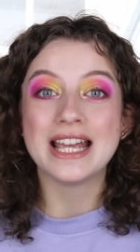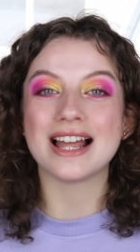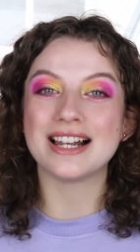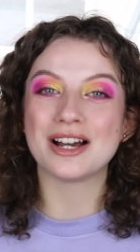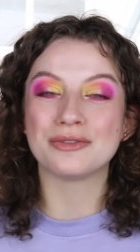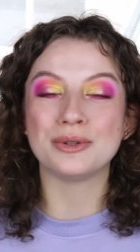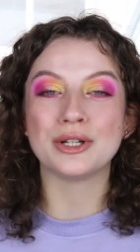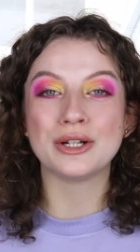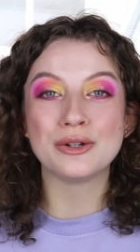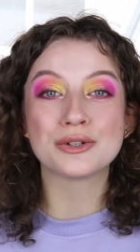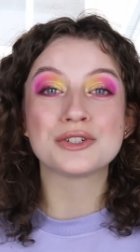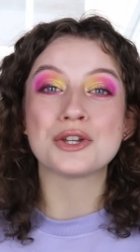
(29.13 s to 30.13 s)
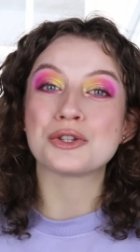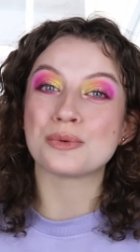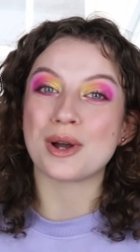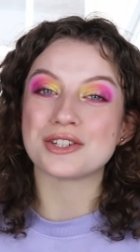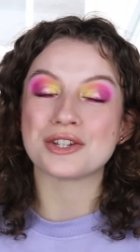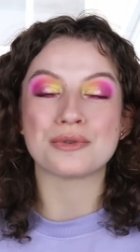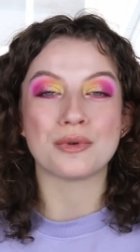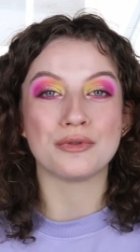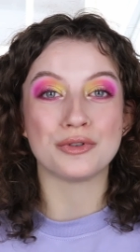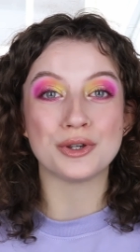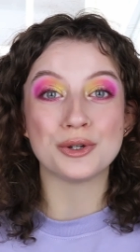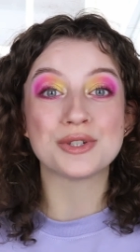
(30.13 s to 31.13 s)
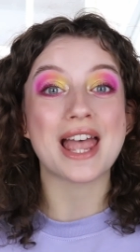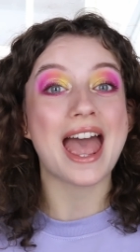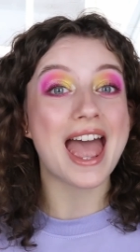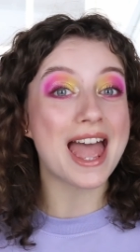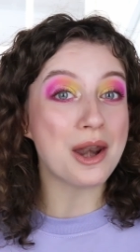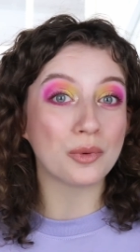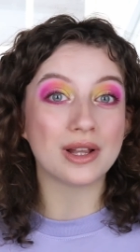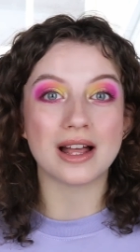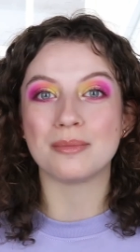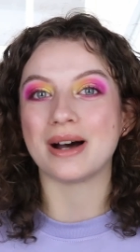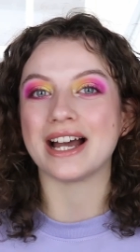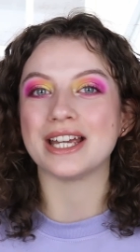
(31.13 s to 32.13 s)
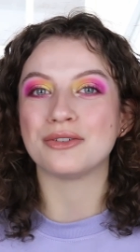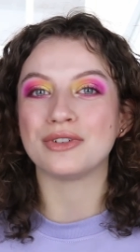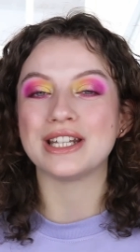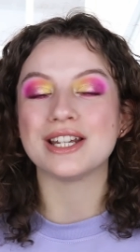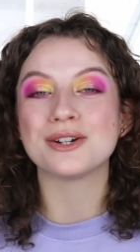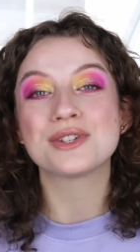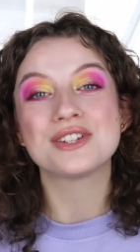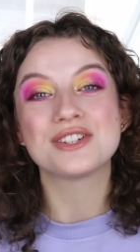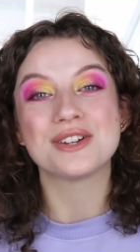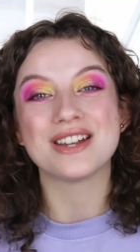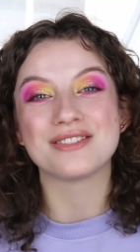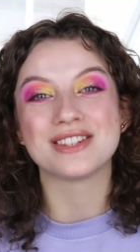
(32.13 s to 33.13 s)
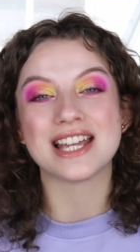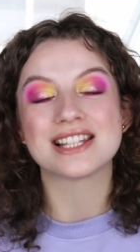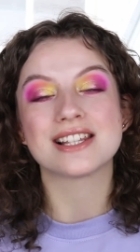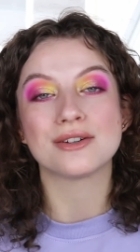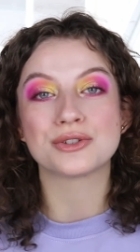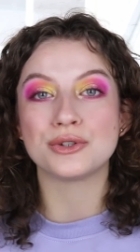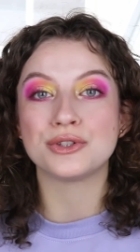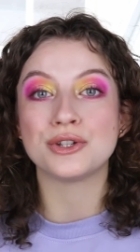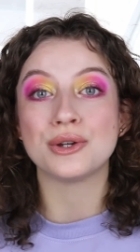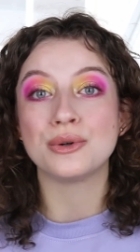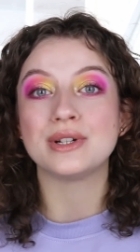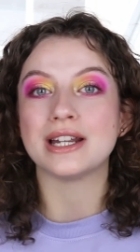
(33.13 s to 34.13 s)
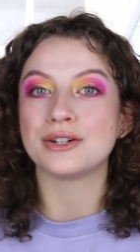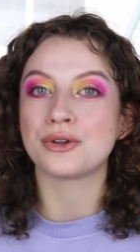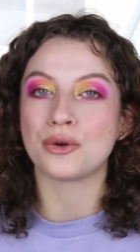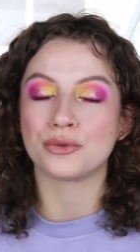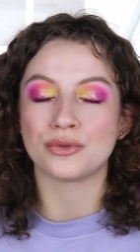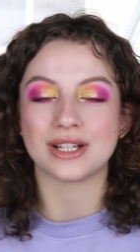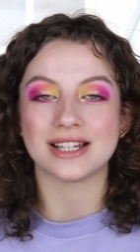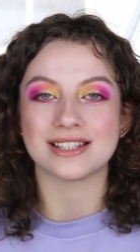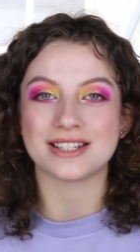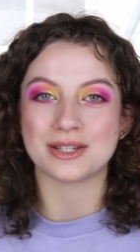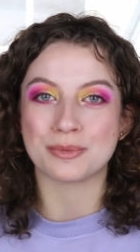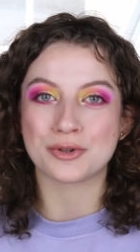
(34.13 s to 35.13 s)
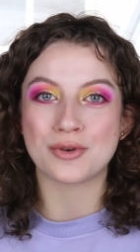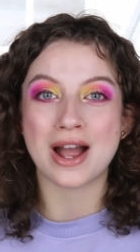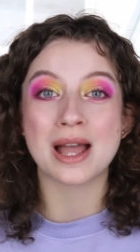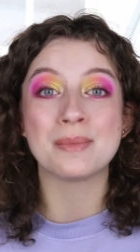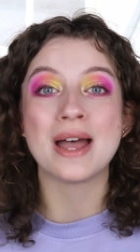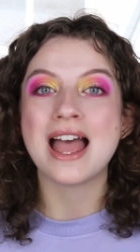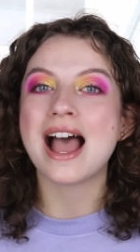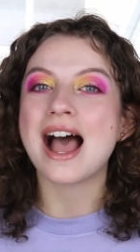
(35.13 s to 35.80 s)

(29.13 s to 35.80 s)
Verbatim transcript: I love doing looks, swatches, reviews, and will I buy it videos. So if that sounds good to you, then don't forget to subscribe.